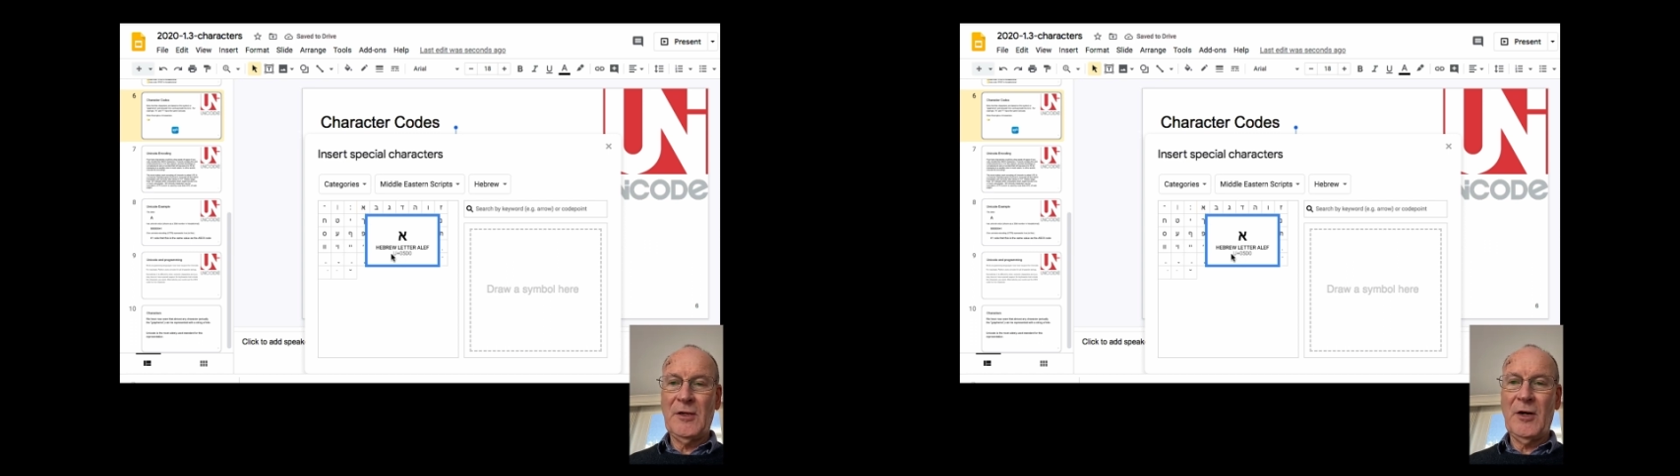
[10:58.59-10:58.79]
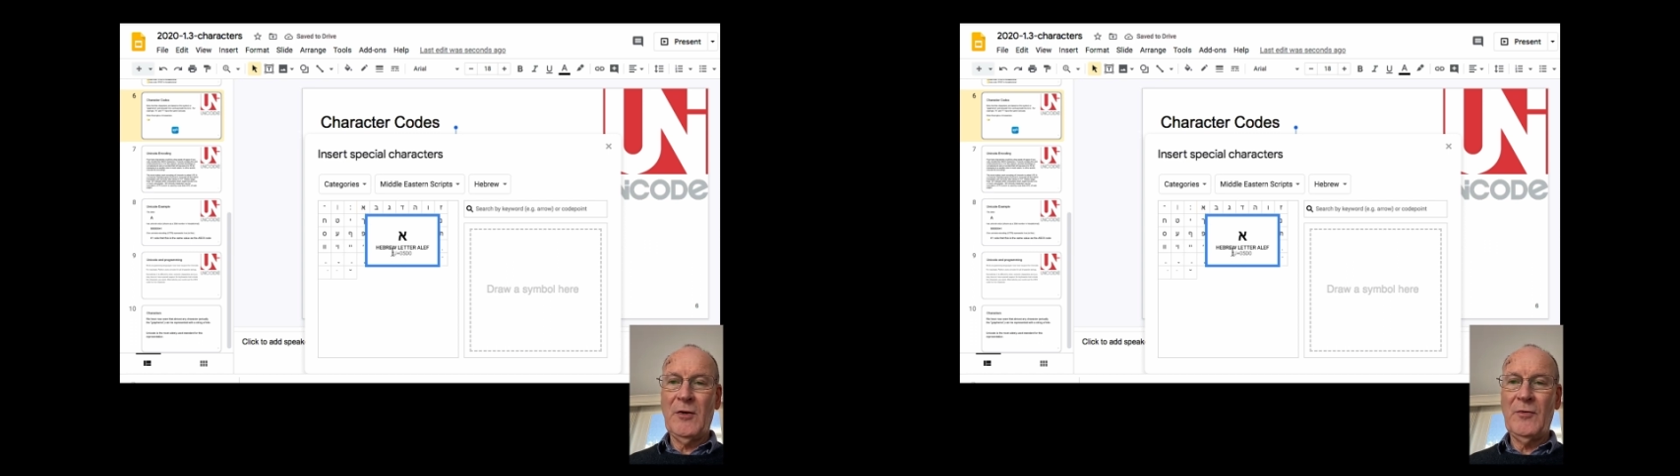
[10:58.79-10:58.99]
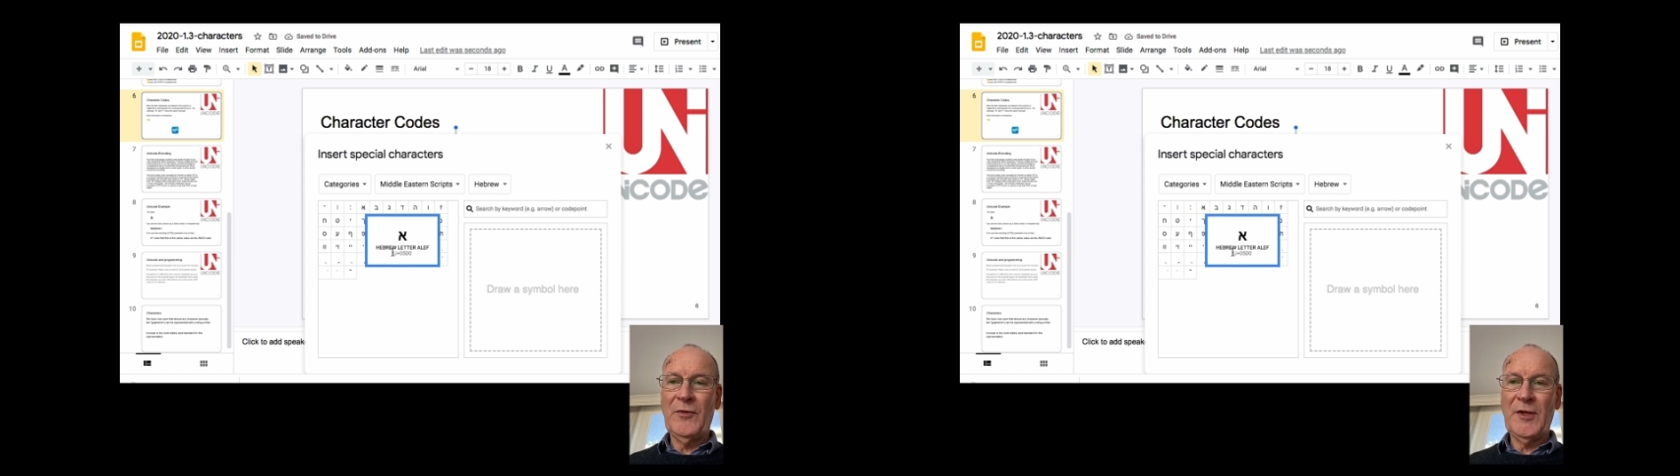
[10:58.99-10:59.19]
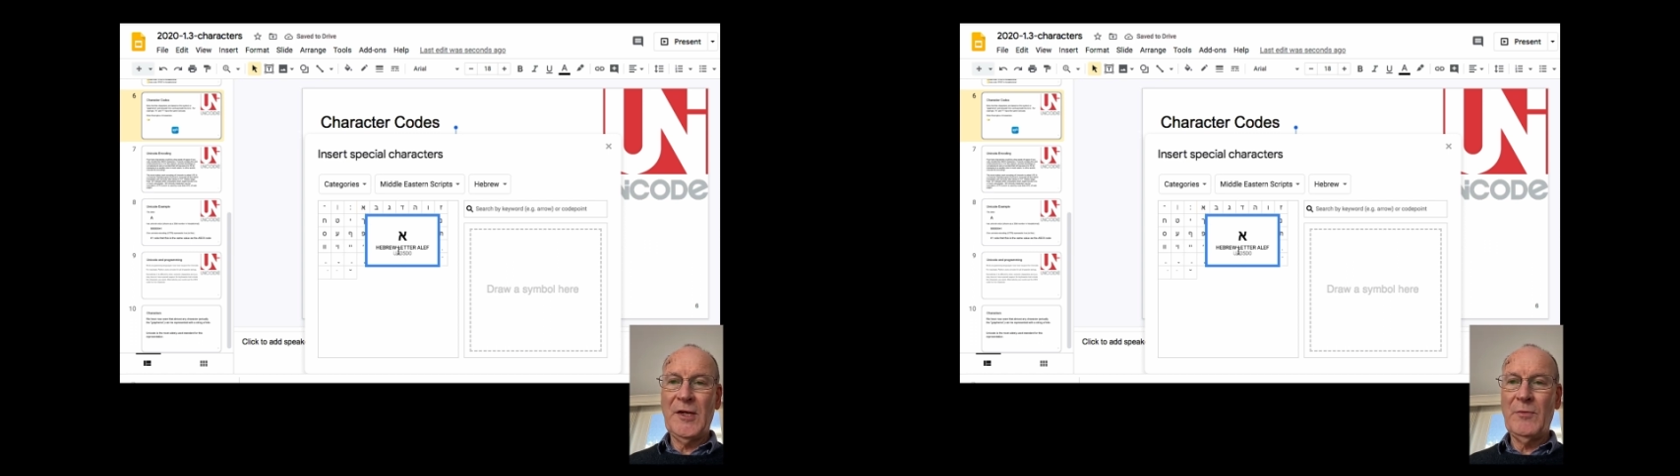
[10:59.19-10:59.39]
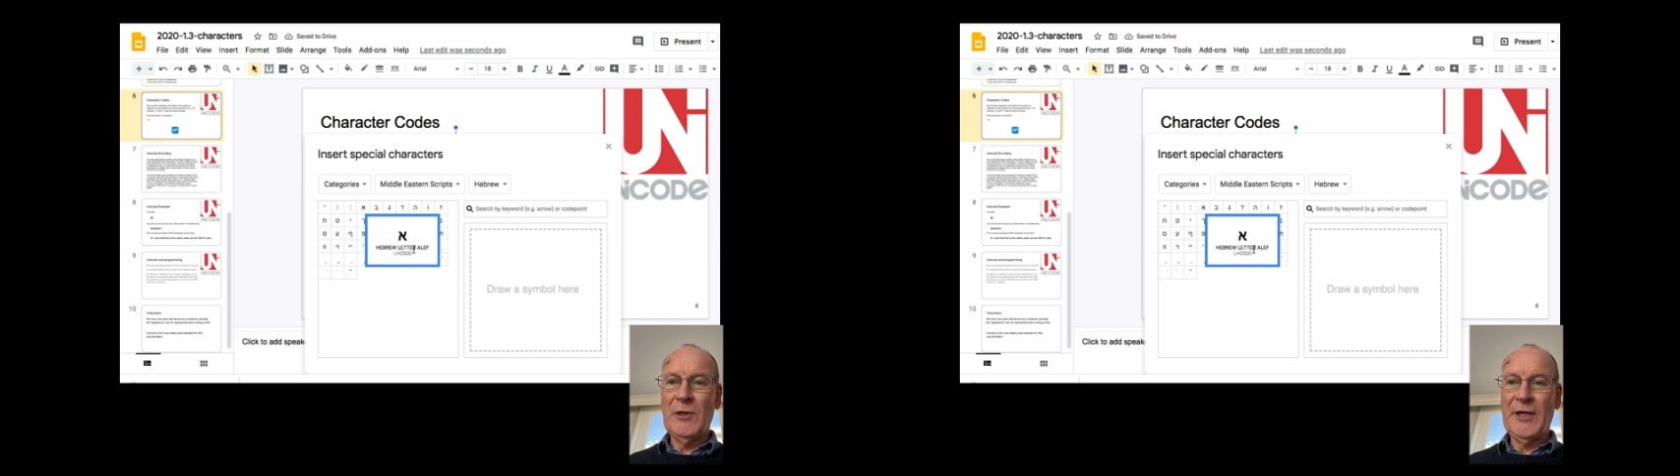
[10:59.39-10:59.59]
code for the
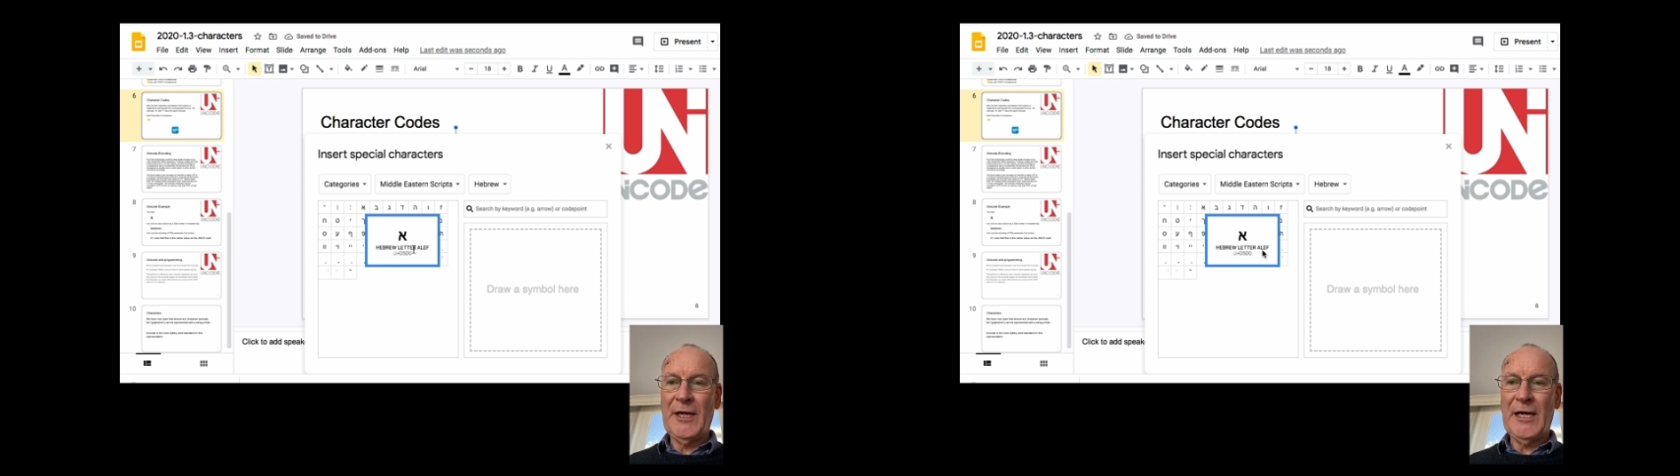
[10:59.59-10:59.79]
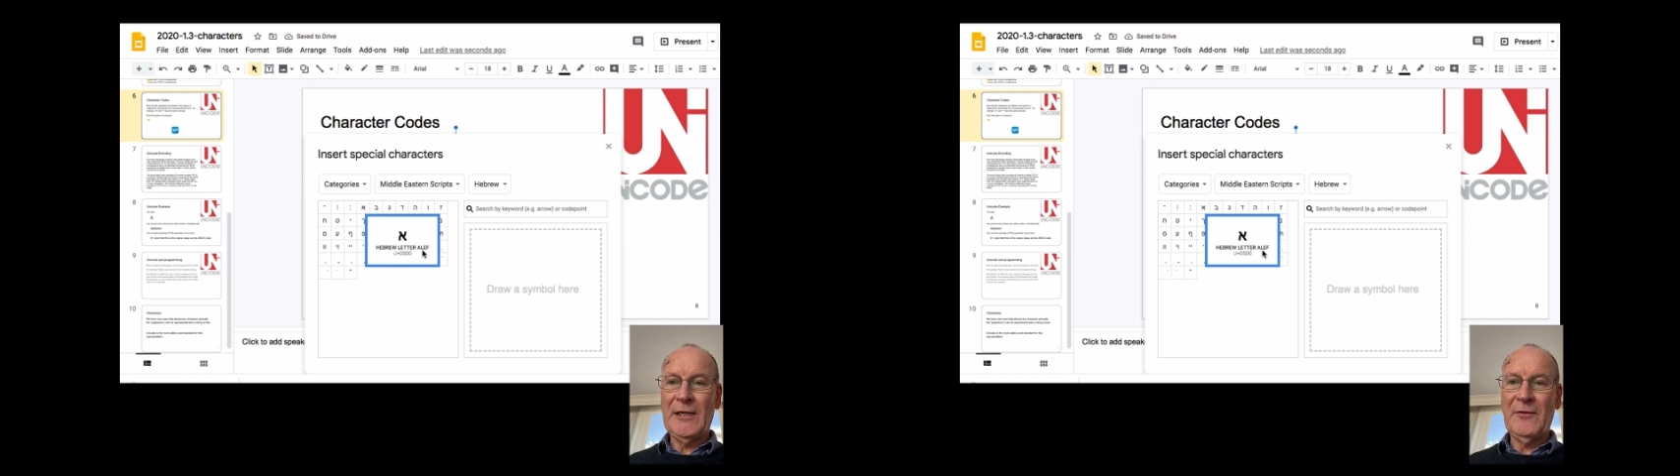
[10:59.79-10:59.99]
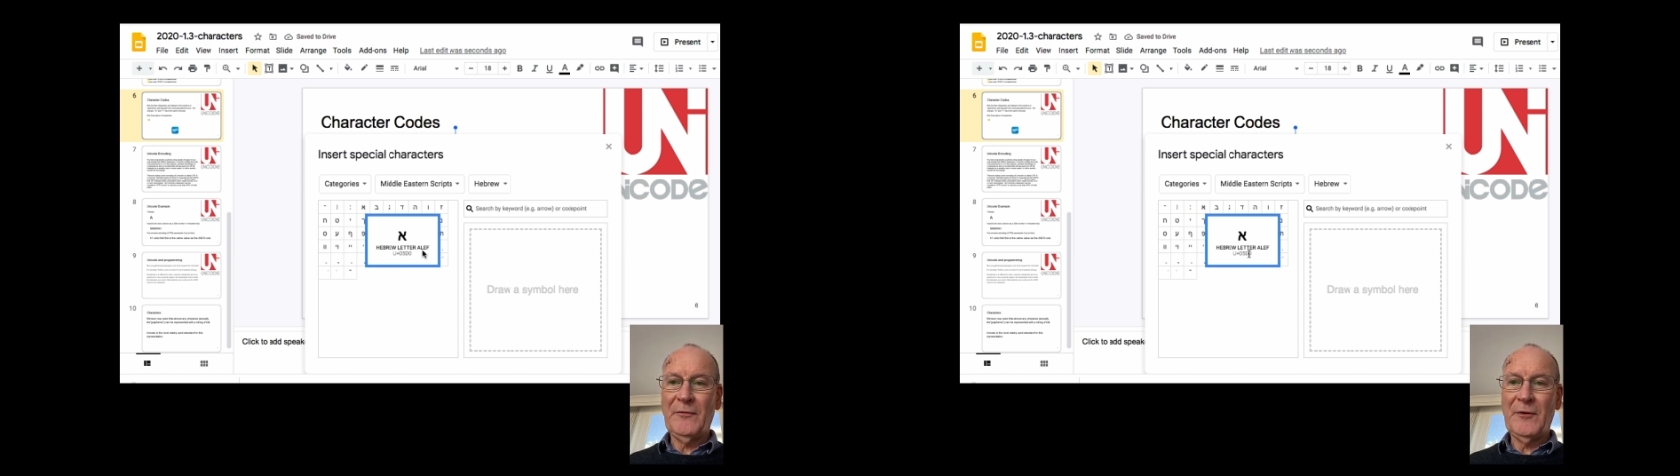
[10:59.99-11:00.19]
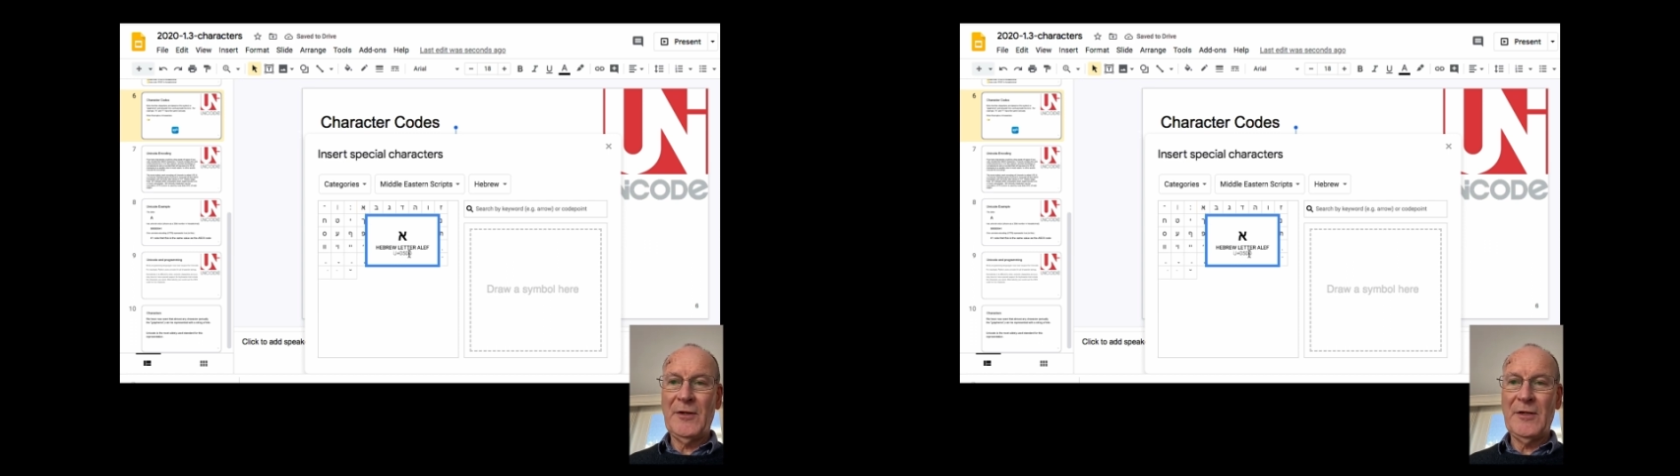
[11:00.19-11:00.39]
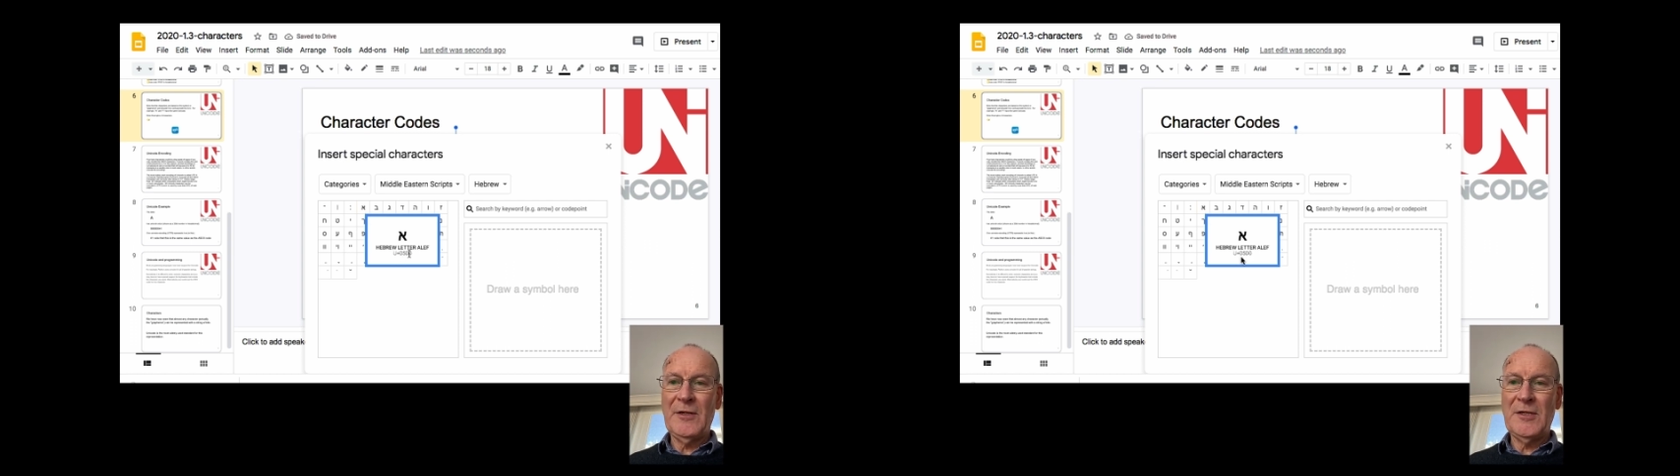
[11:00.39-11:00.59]
Hebrew letter Aleph
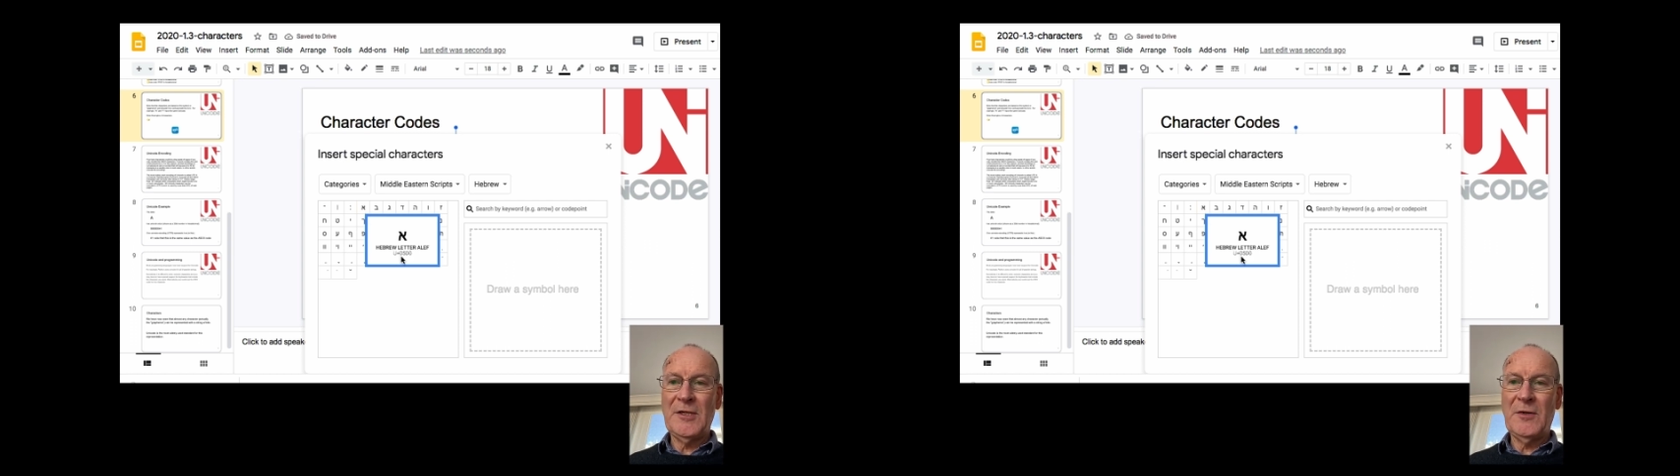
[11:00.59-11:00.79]
is